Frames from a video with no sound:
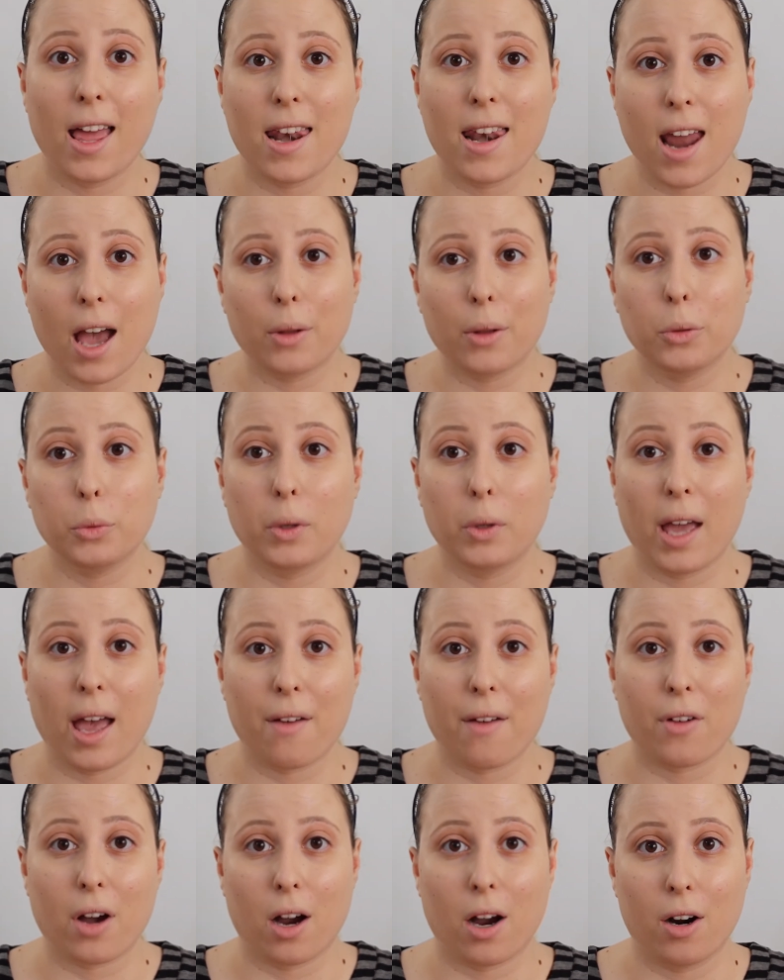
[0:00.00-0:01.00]
Now that we
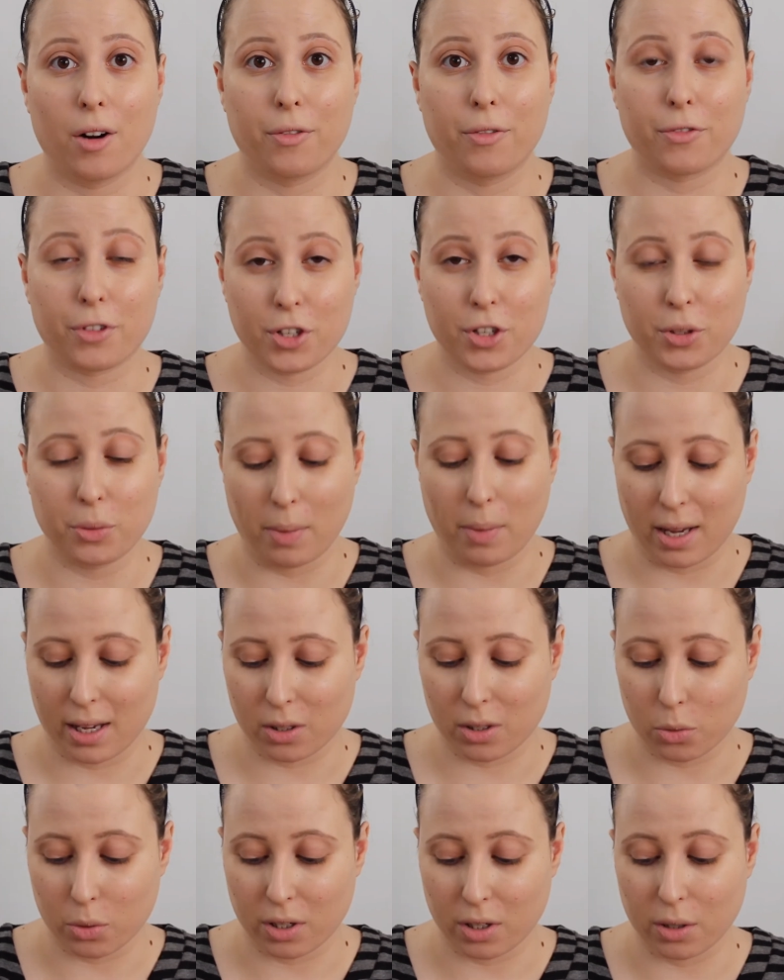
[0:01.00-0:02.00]
have our first
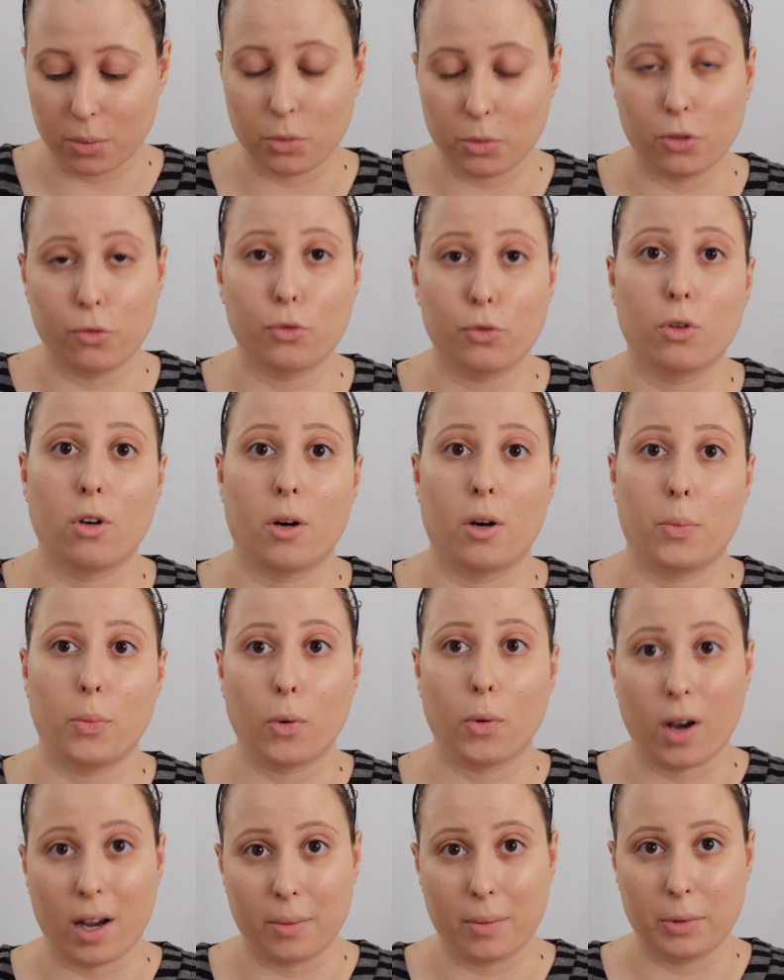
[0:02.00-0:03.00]
base, we're going to move to our
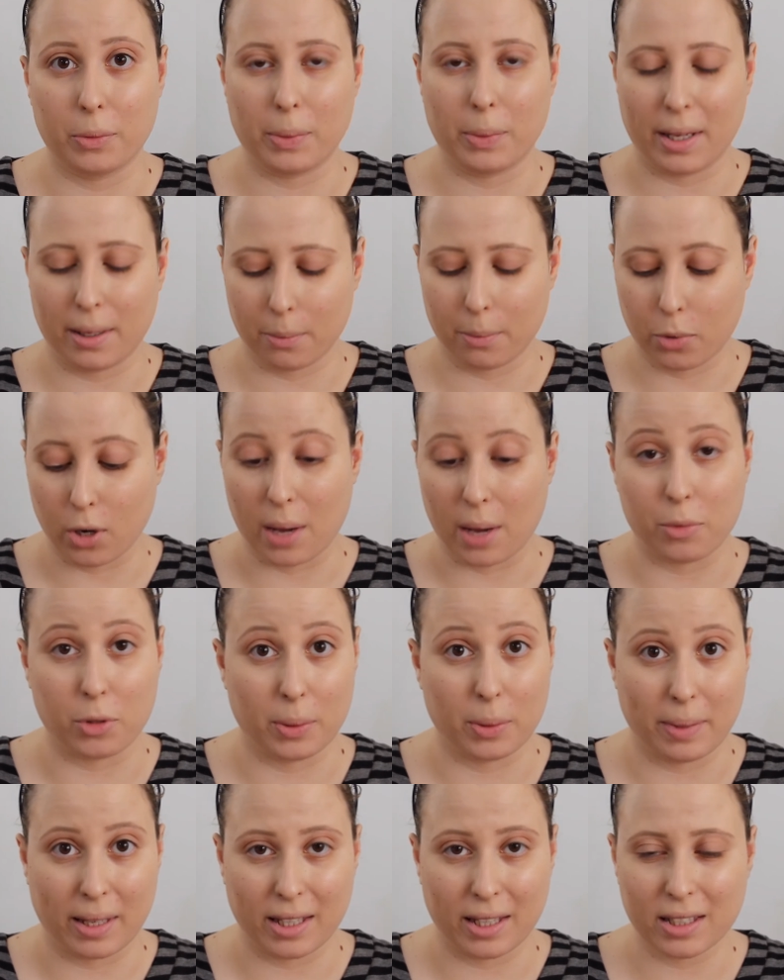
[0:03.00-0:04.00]

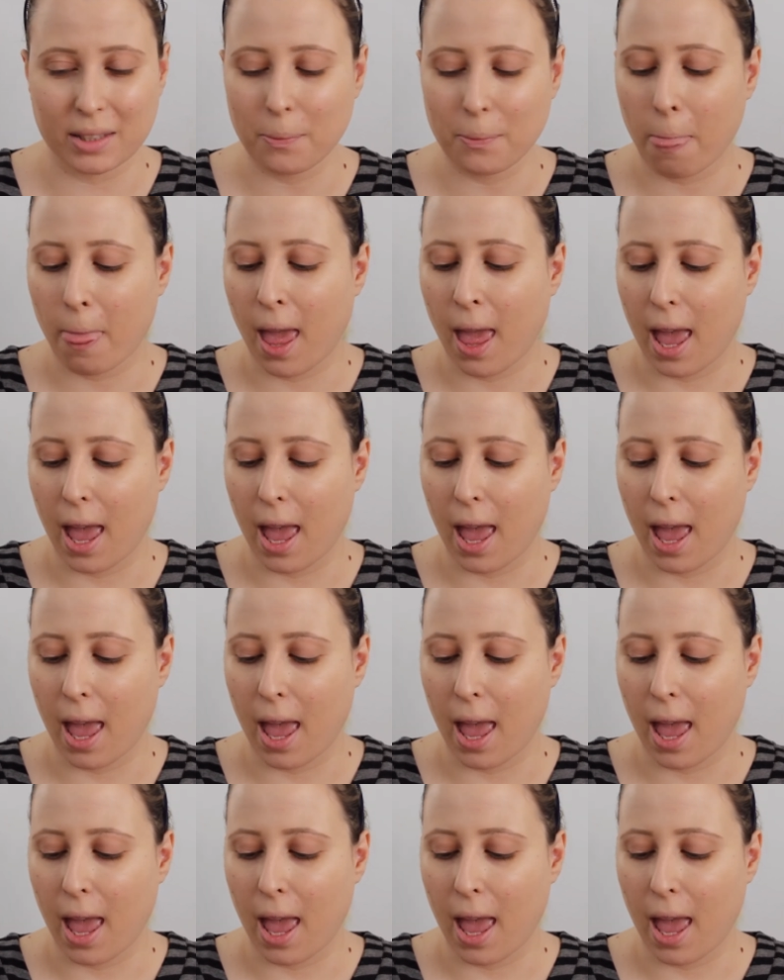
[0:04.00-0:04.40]
primary base.